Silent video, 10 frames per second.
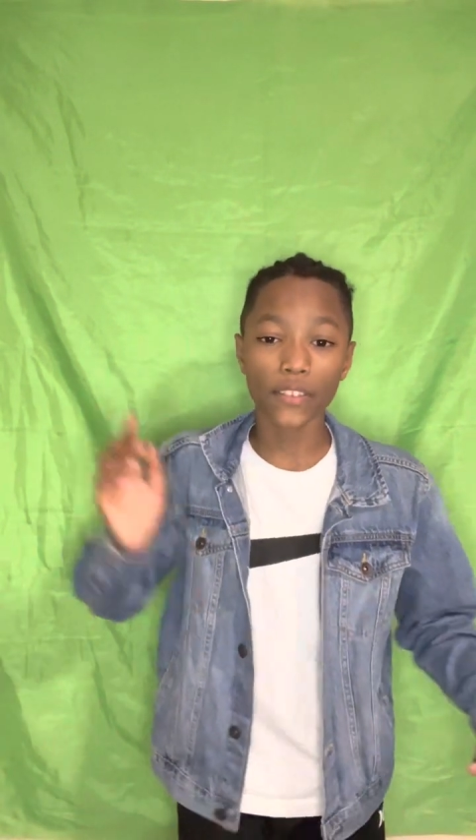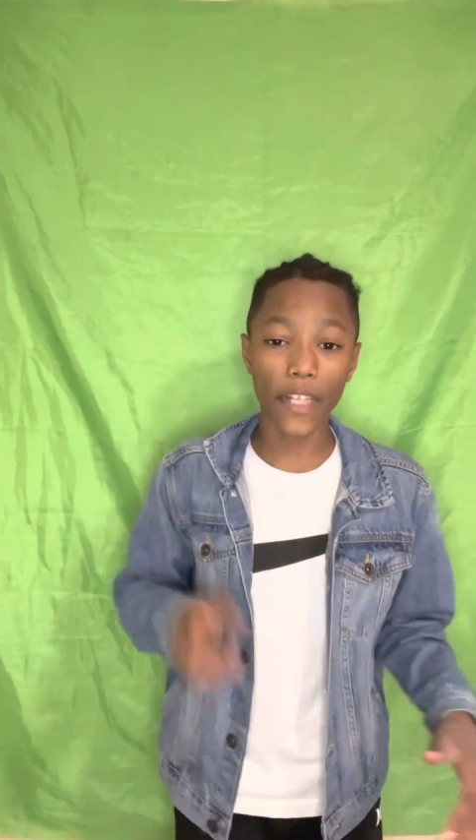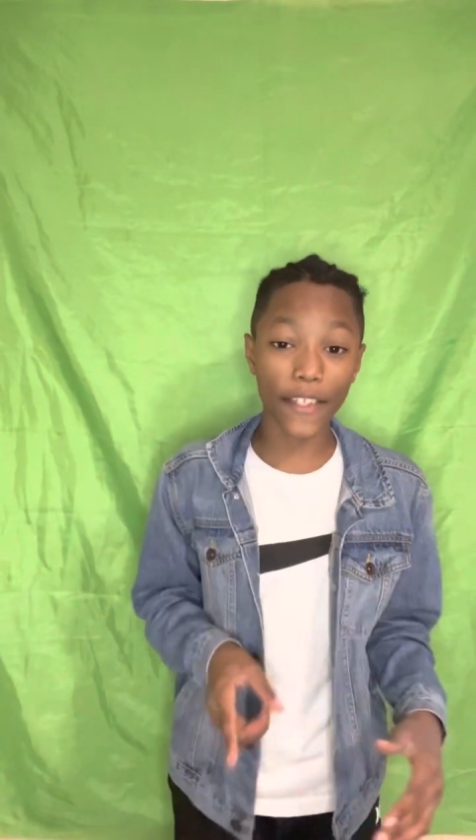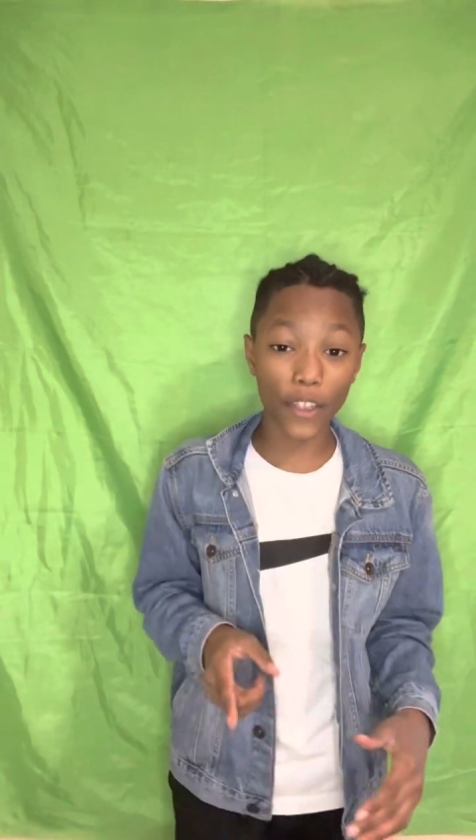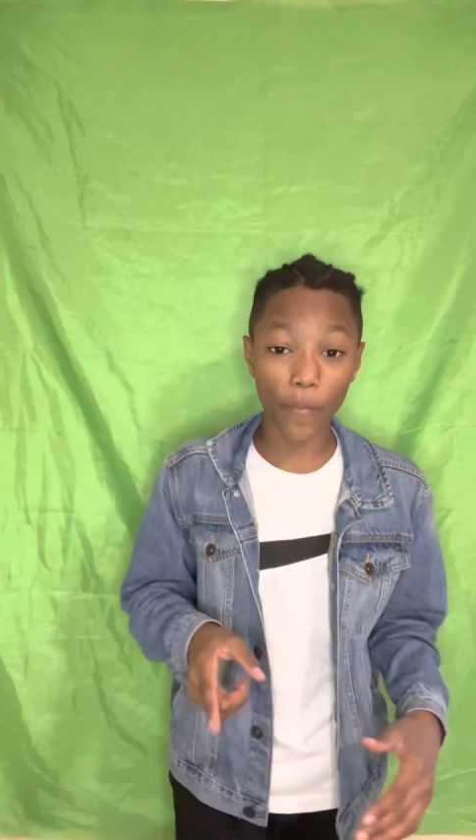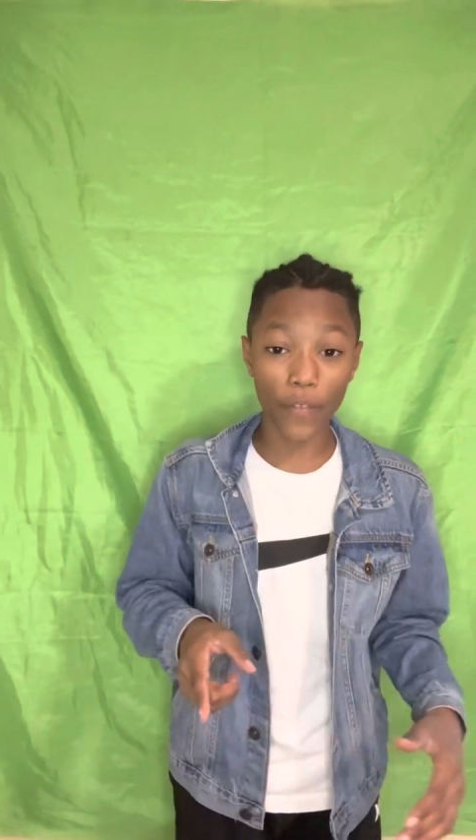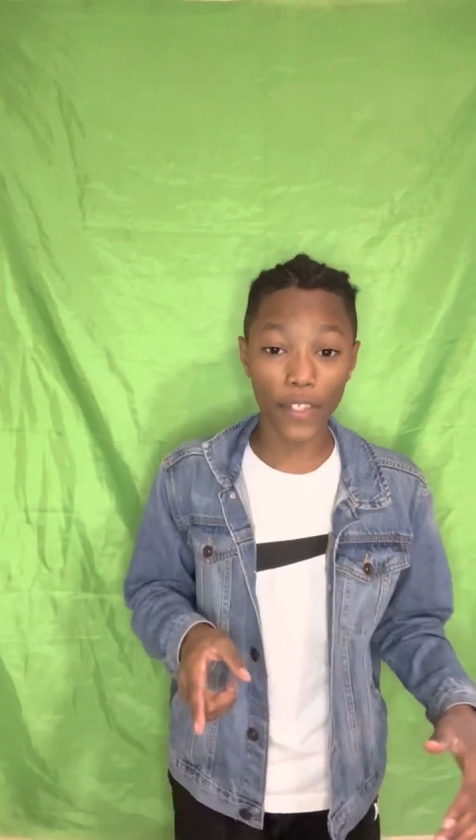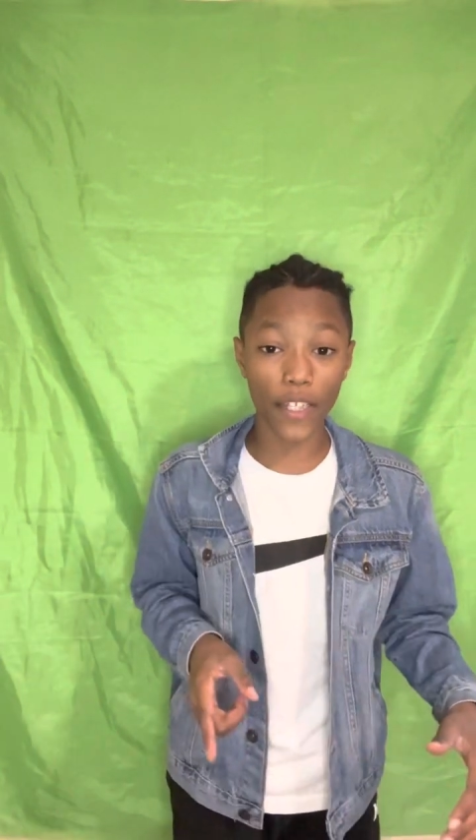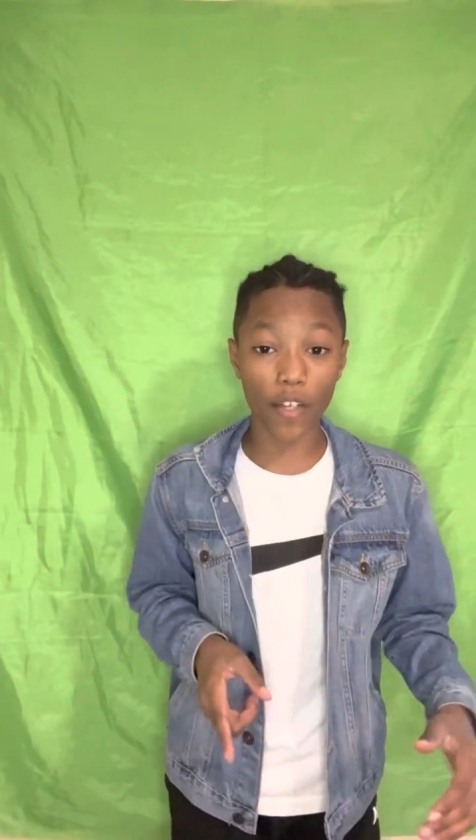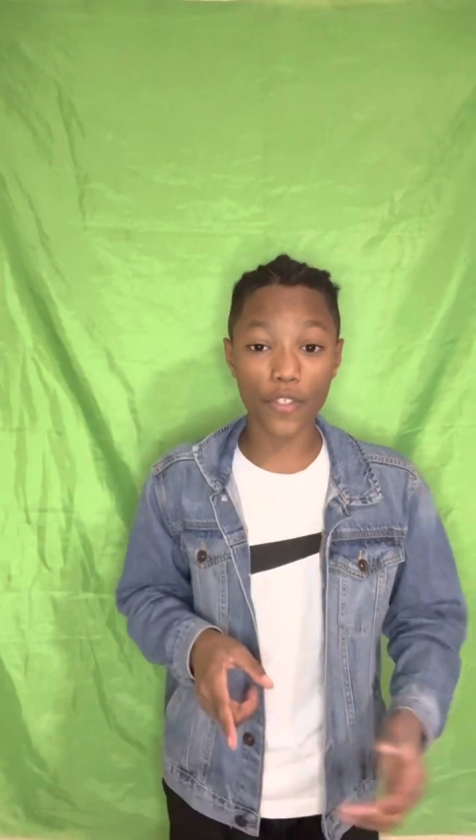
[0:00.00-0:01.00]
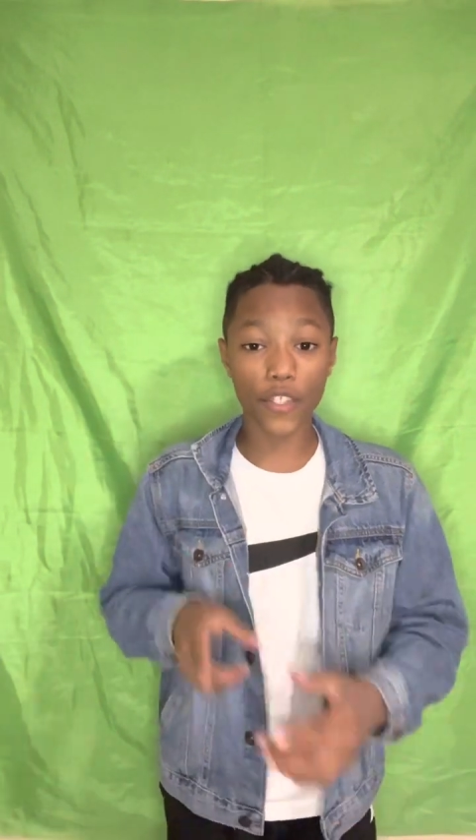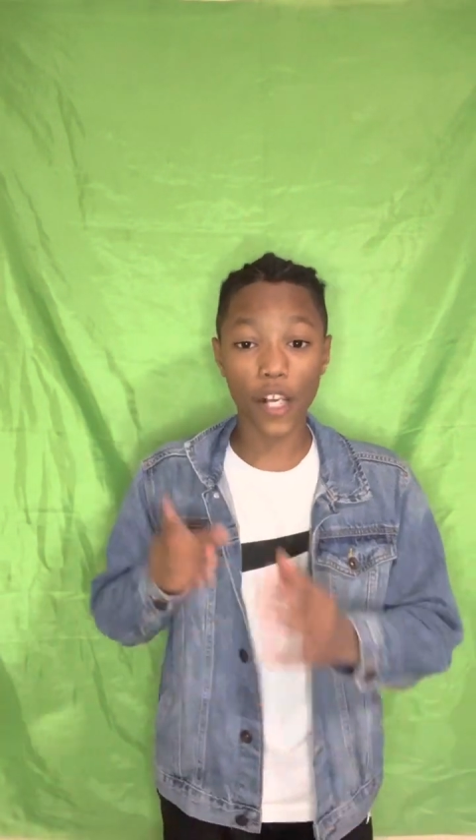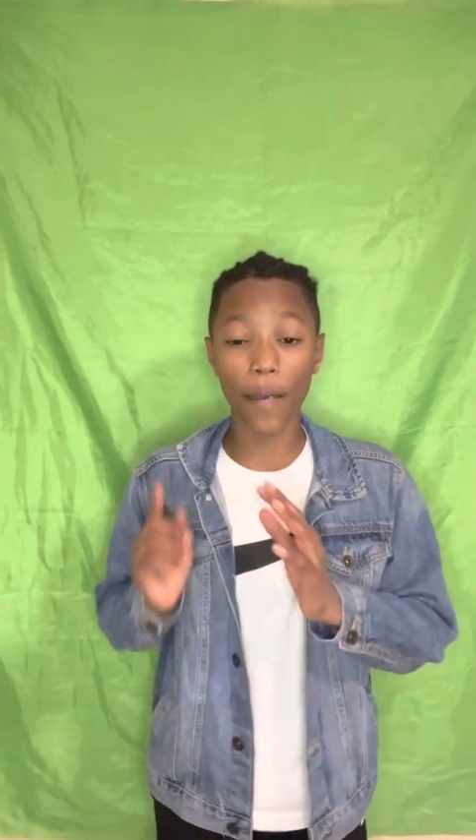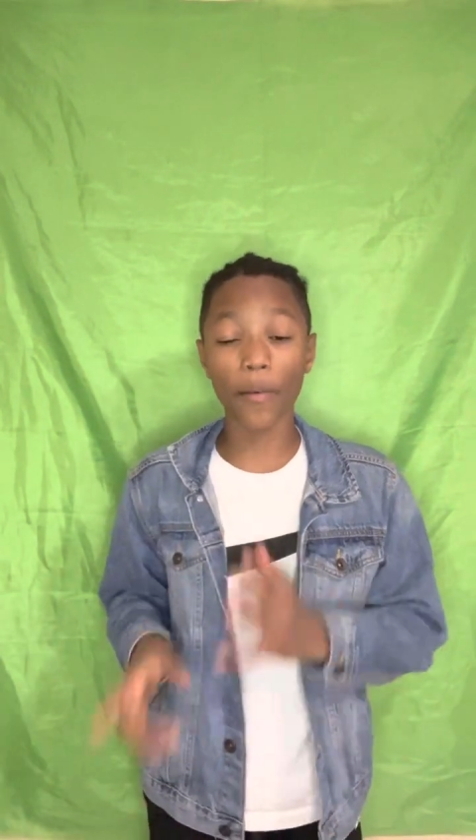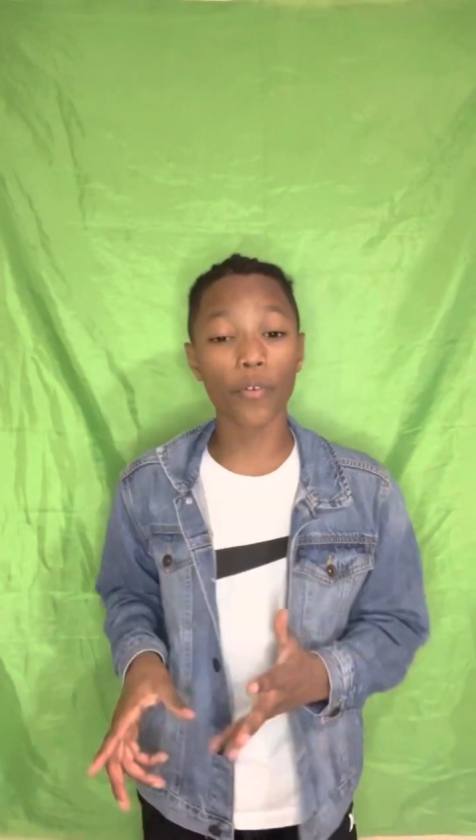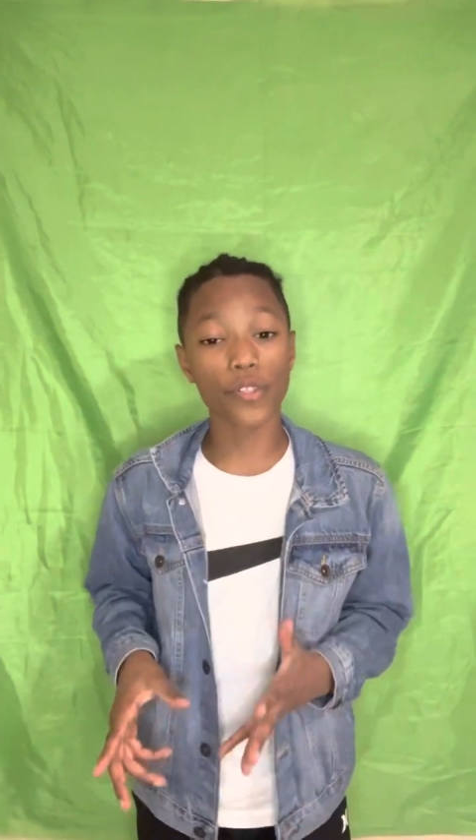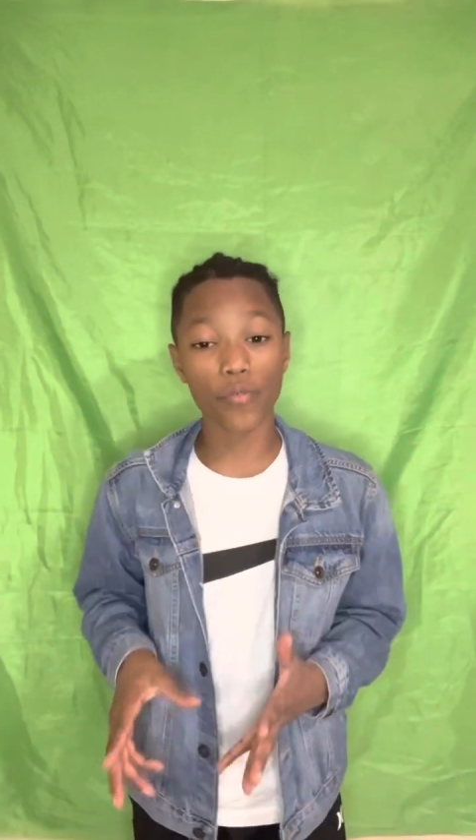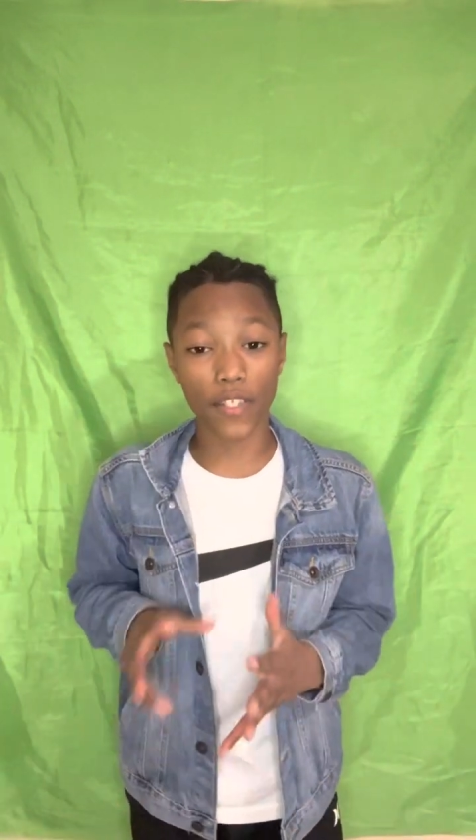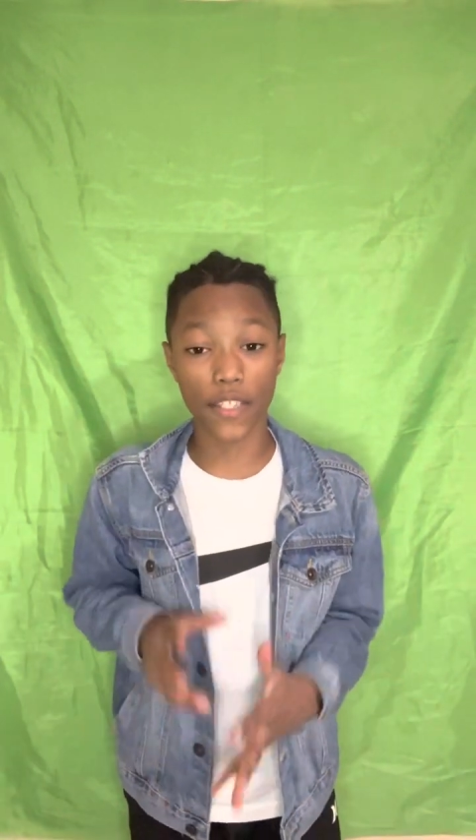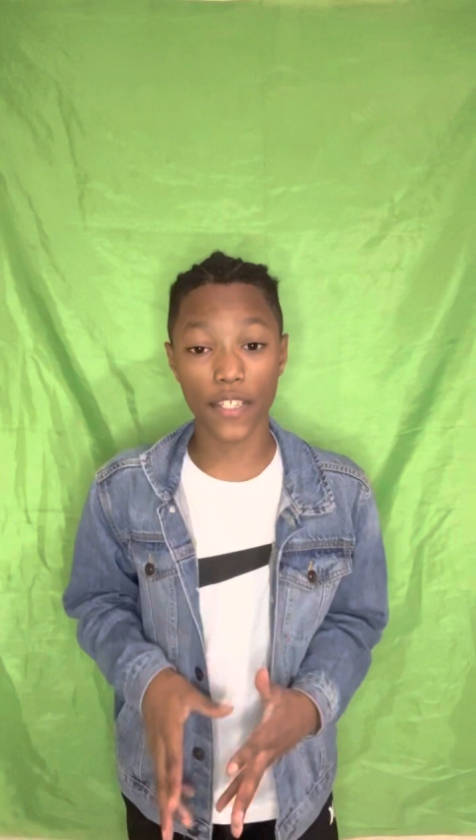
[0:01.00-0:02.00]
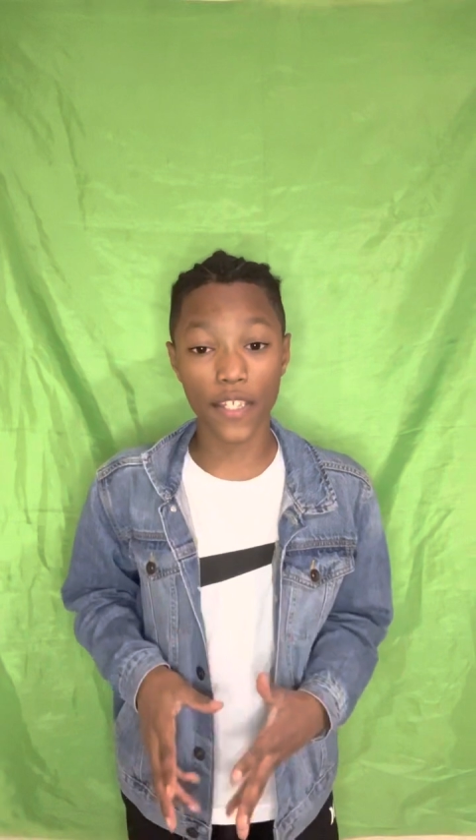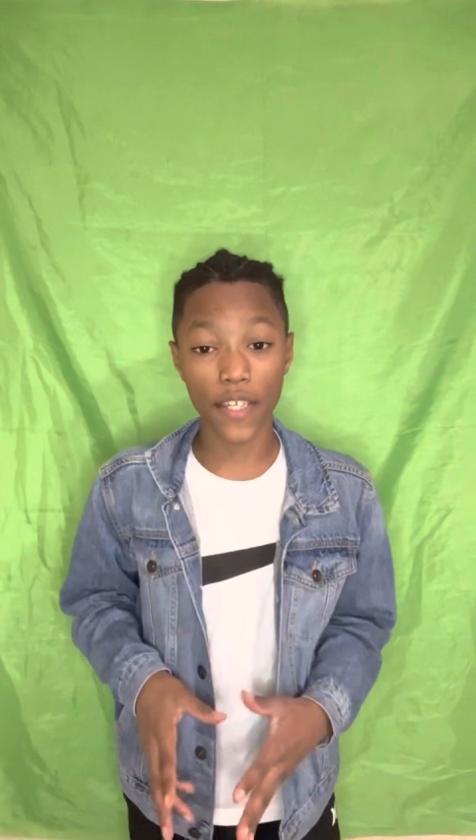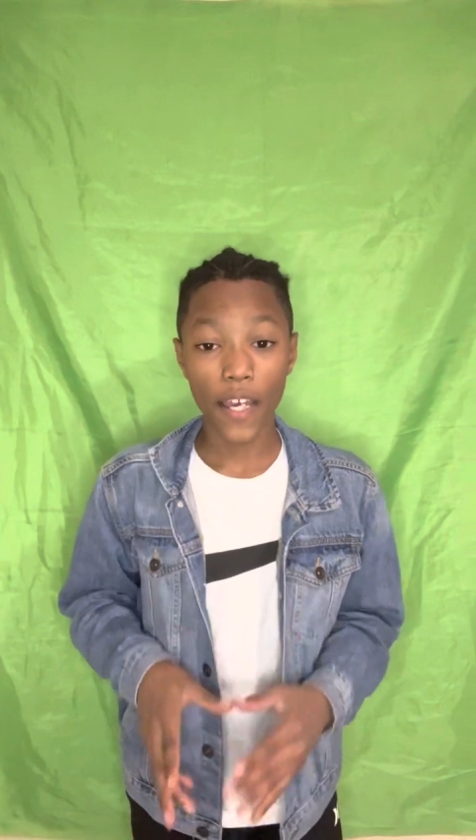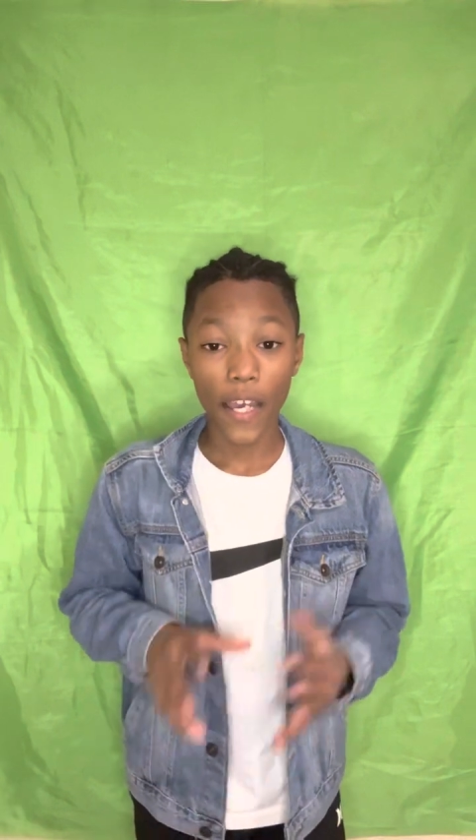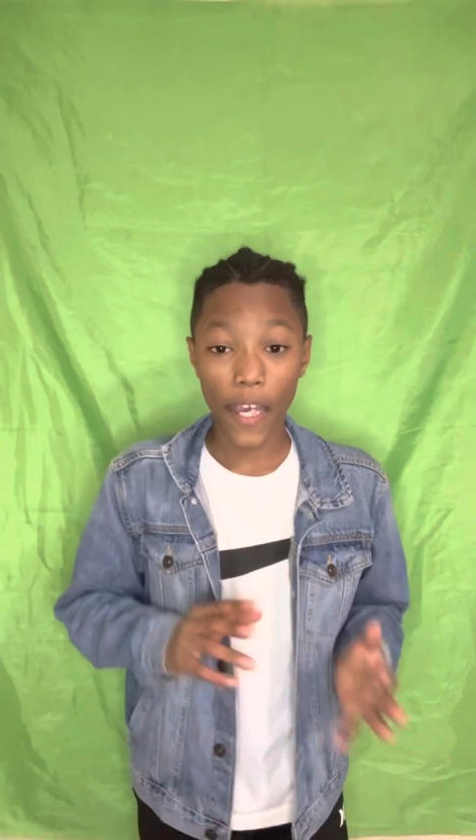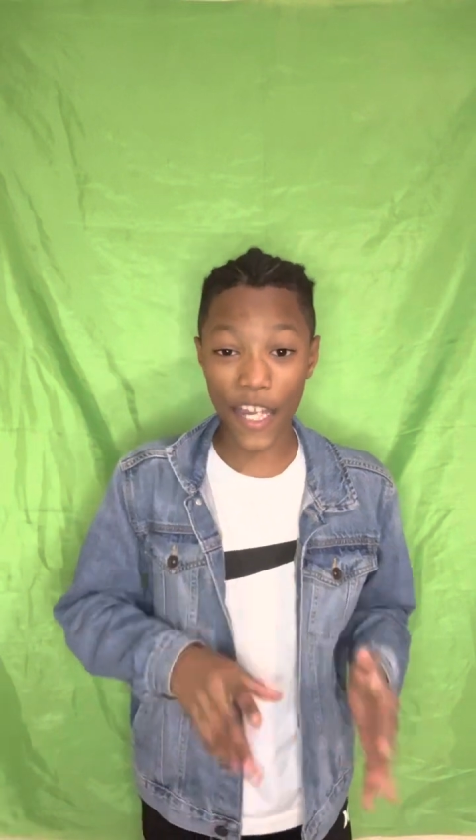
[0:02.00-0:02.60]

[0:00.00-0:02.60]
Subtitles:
like the videos, comment what you want to see.